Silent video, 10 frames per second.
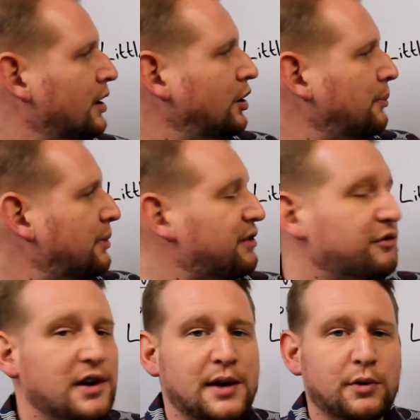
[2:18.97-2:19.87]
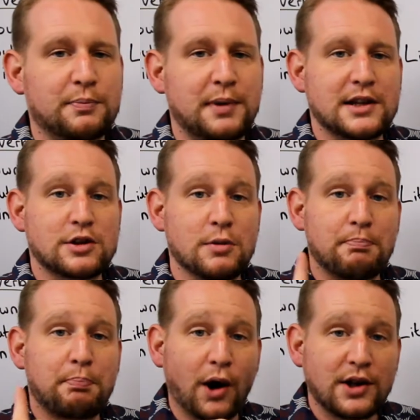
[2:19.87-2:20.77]
Number 3 would be to
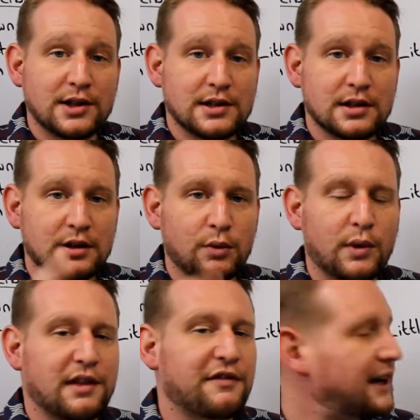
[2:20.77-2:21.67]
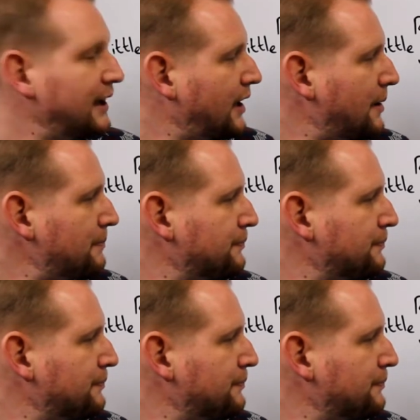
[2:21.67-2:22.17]
point with a finger.